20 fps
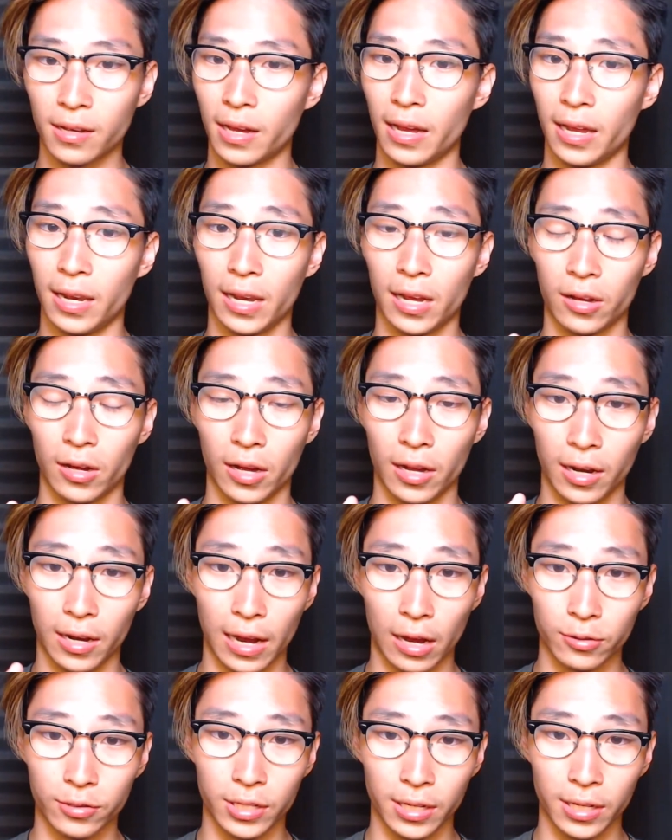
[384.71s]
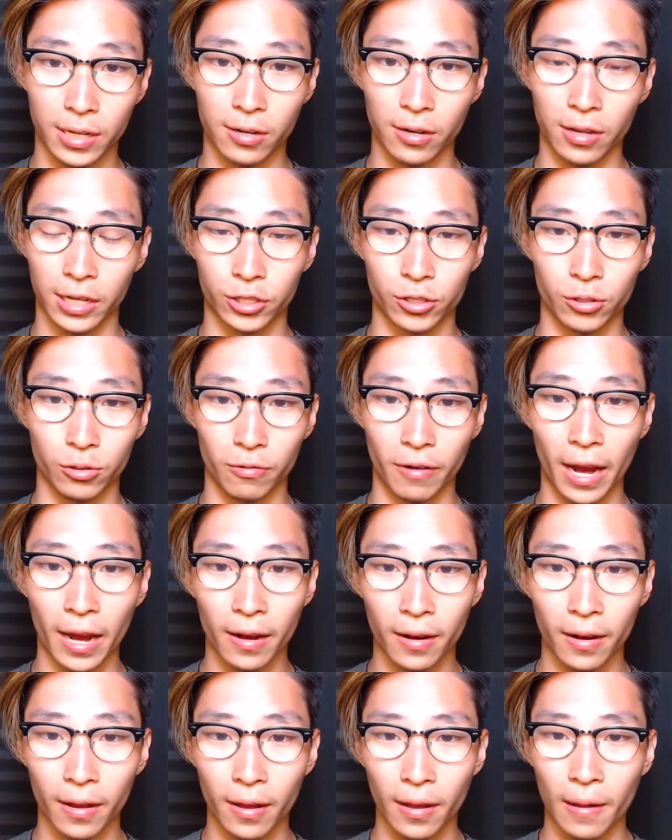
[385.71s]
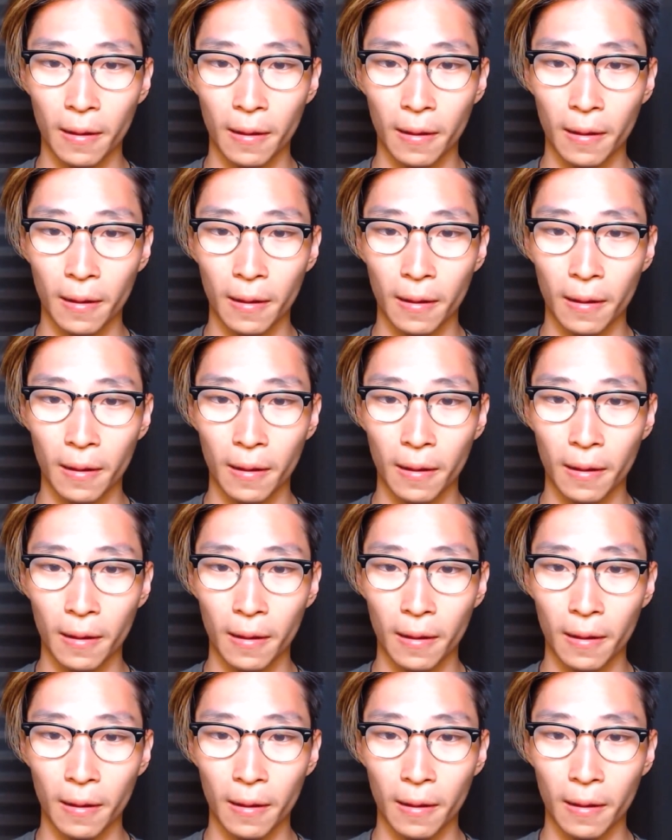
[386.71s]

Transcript: a lousy click-through rate,